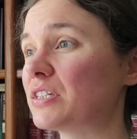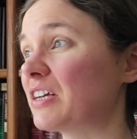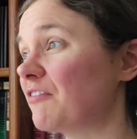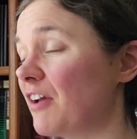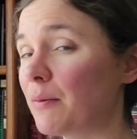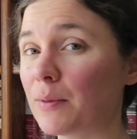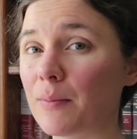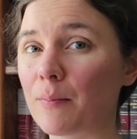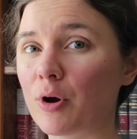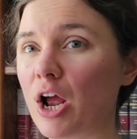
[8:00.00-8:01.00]
sick family
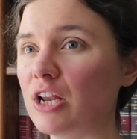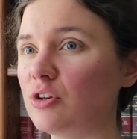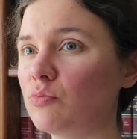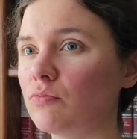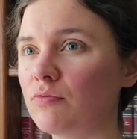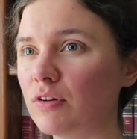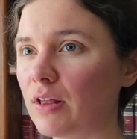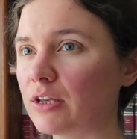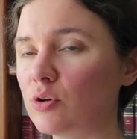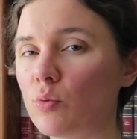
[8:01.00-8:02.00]
member and you feel
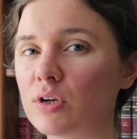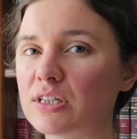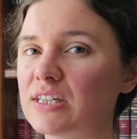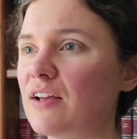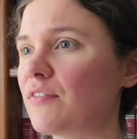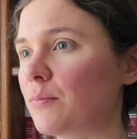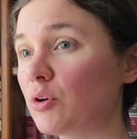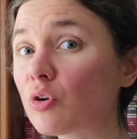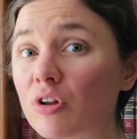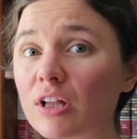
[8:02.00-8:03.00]
like you want to save them,
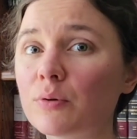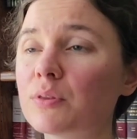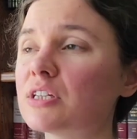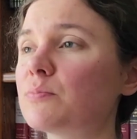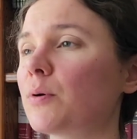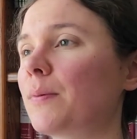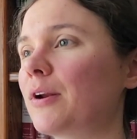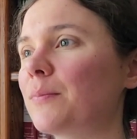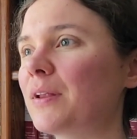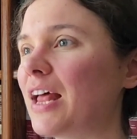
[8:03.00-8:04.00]
you'll click with this book
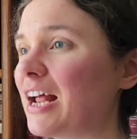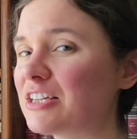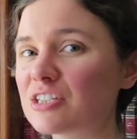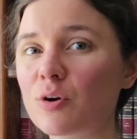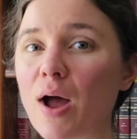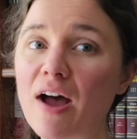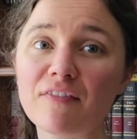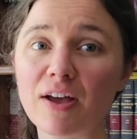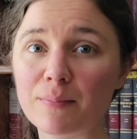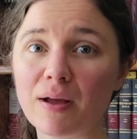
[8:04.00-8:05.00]
better. But I just don't
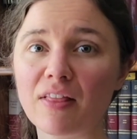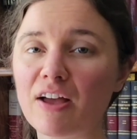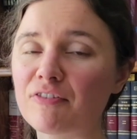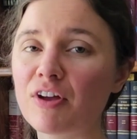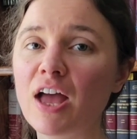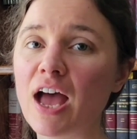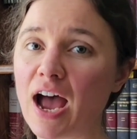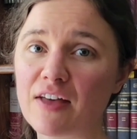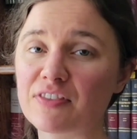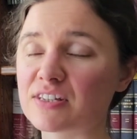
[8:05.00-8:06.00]
have that in my life
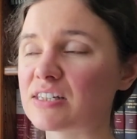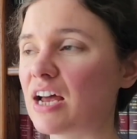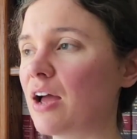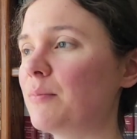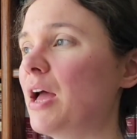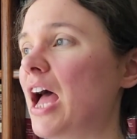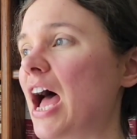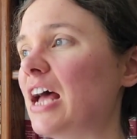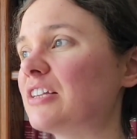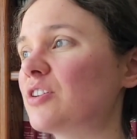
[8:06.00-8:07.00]
at this time.
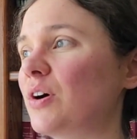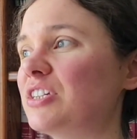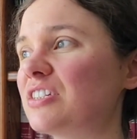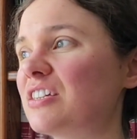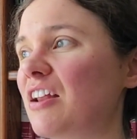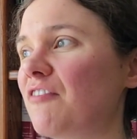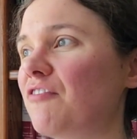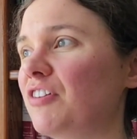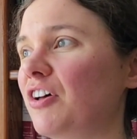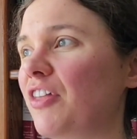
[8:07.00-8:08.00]
And so I just didn't
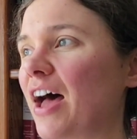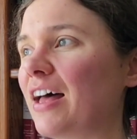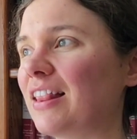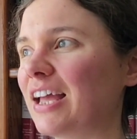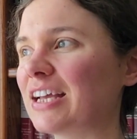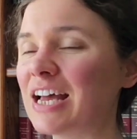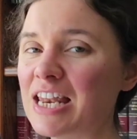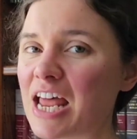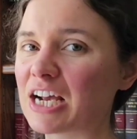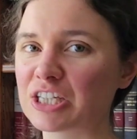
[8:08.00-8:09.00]
feel that like
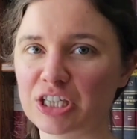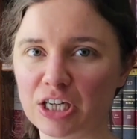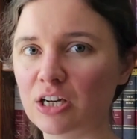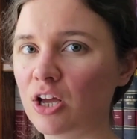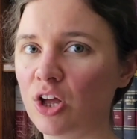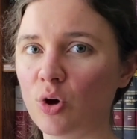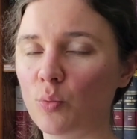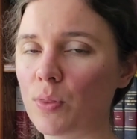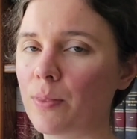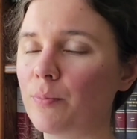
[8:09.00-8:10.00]
connection
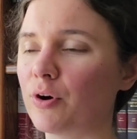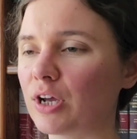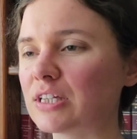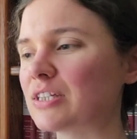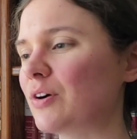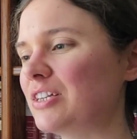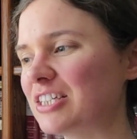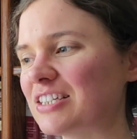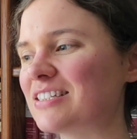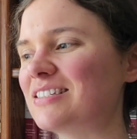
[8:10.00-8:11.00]
with the book. And so I
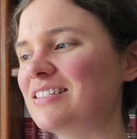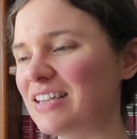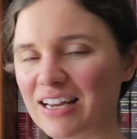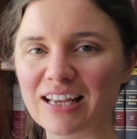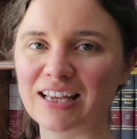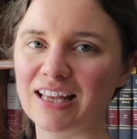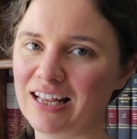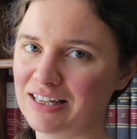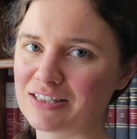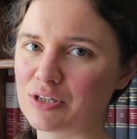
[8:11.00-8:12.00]
just didn't get
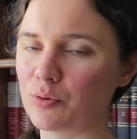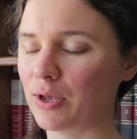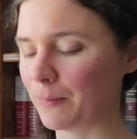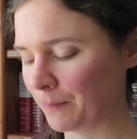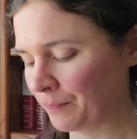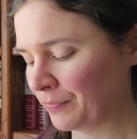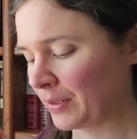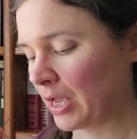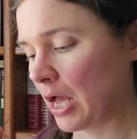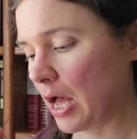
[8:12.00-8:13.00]
into it.
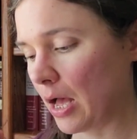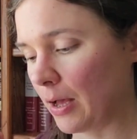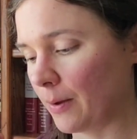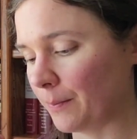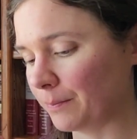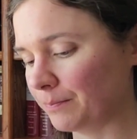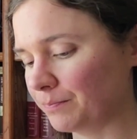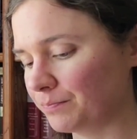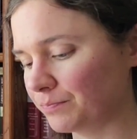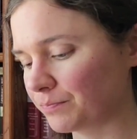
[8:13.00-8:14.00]
Um,